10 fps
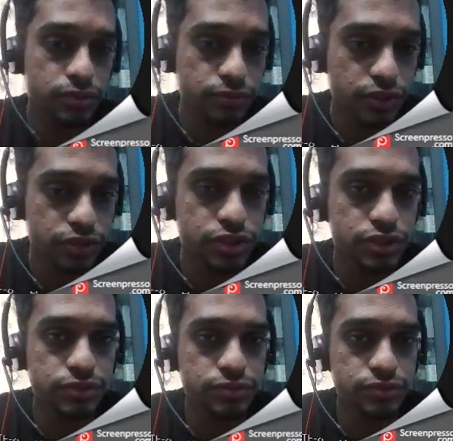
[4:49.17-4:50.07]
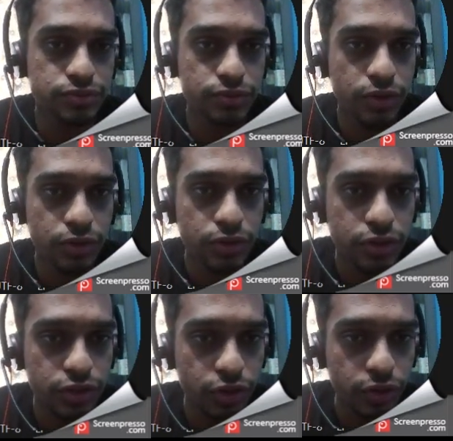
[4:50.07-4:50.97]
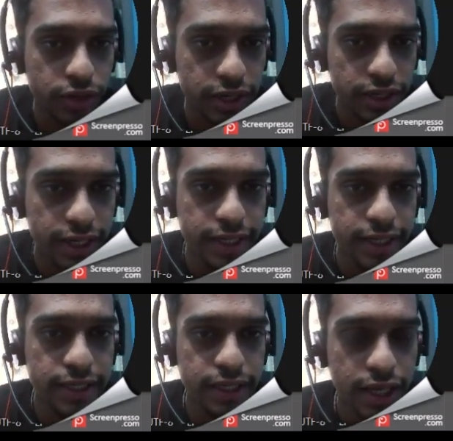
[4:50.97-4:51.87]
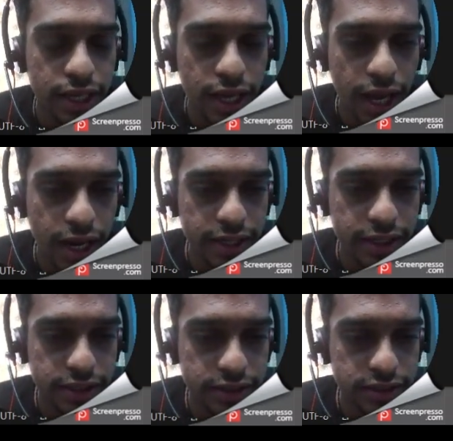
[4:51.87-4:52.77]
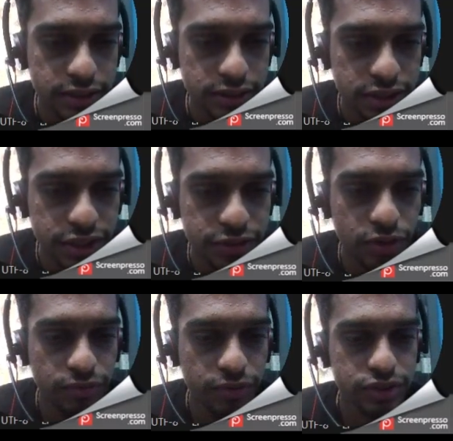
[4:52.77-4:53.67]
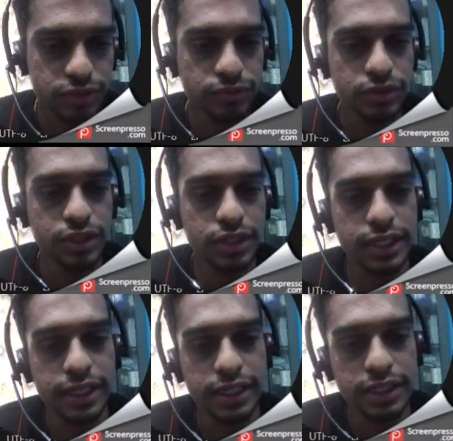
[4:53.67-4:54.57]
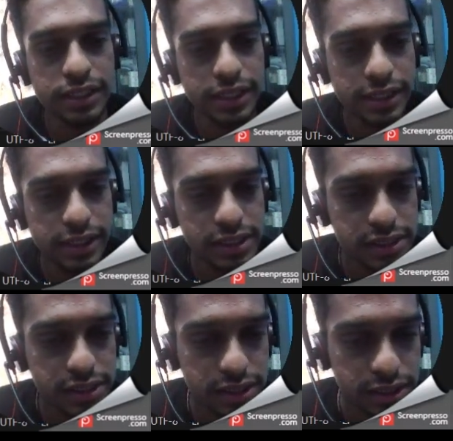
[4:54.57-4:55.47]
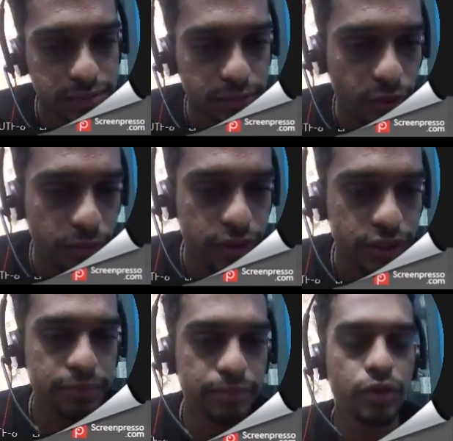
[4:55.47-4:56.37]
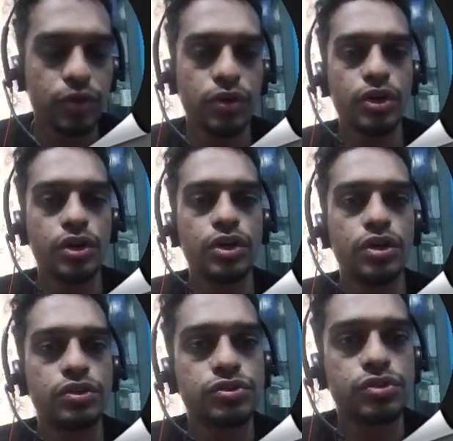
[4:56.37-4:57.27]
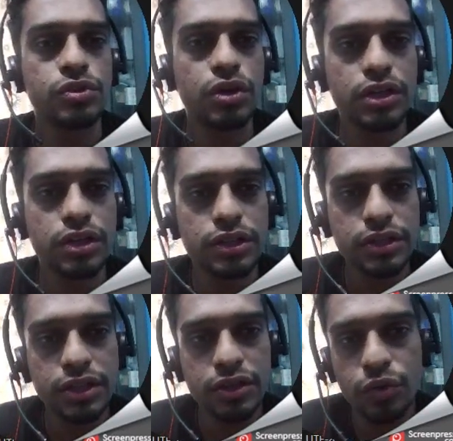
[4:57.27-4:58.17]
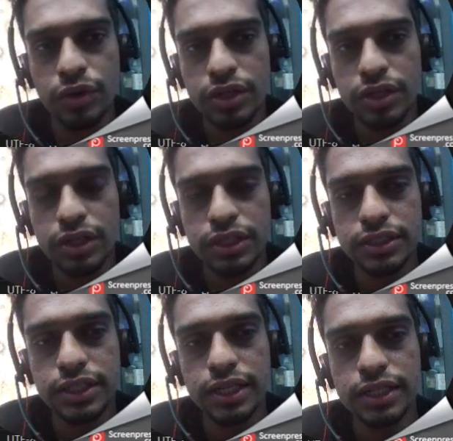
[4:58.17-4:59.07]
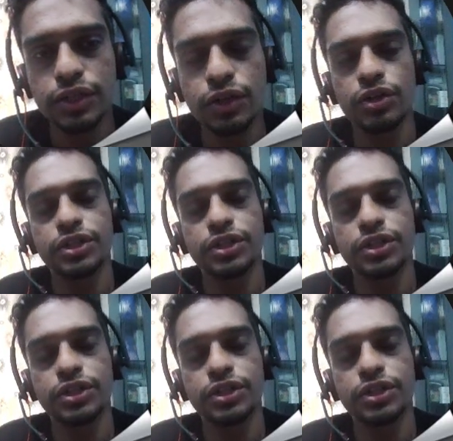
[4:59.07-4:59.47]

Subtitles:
function for your heading, and this is the default function for the heading details in the property below. So another thing over here is that your